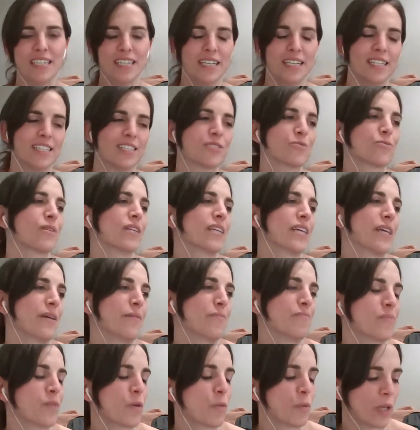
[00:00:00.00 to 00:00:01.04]
it's really,
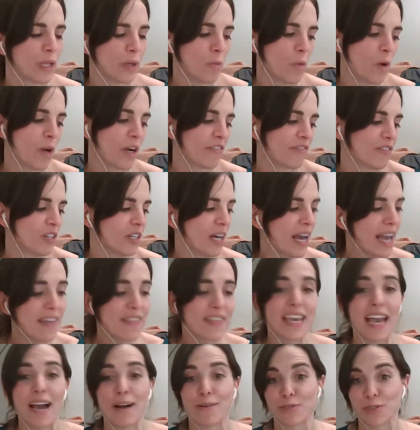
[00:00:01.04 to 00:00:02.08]
really wonderful. And
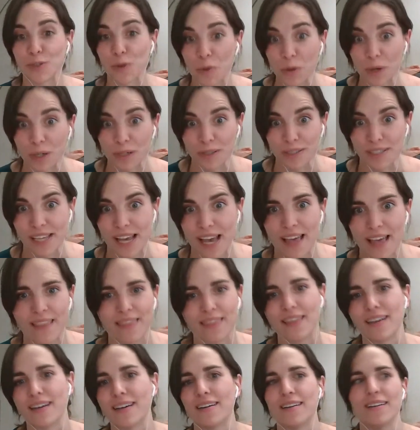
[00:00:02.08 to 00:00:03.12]
the outdoors and
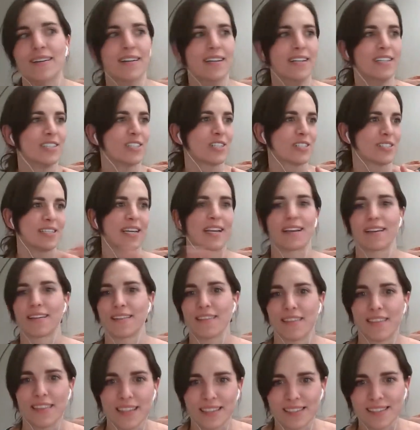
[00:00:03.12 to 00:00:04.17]
the just like
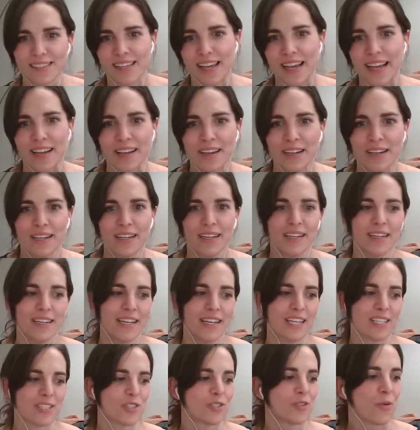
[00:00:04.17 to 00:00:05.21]
this like
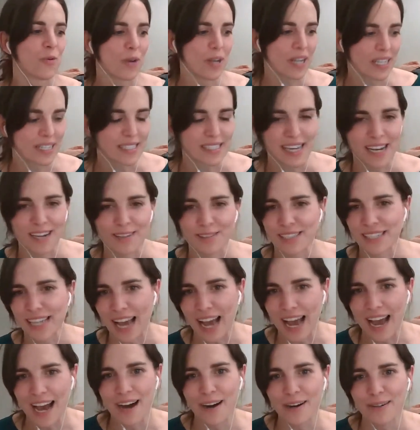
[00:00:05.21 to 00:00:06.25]
historic
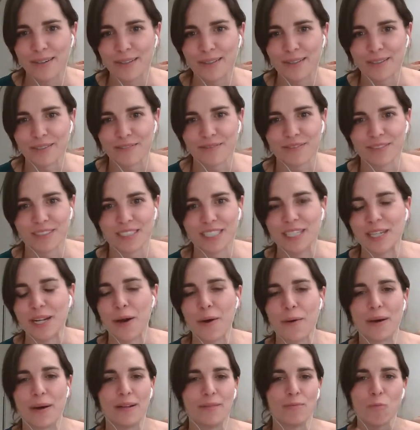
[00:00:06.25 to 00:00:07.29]
downtown, you
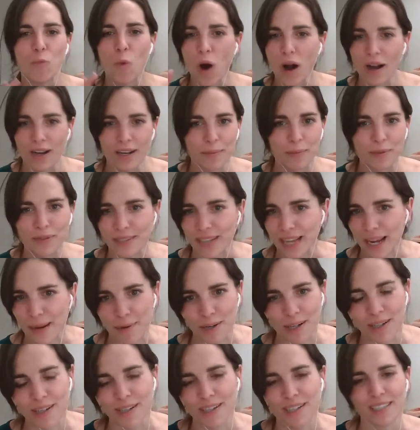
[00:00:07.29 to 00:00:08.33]
know, and walkable
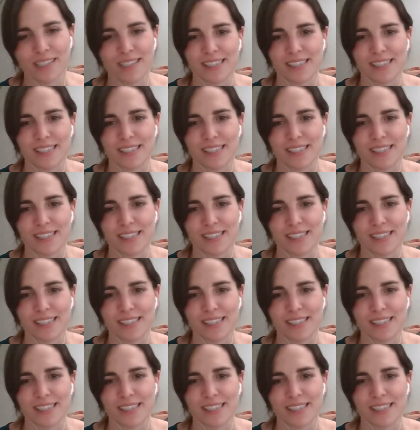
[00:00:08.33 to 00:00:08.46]
neighborhoods.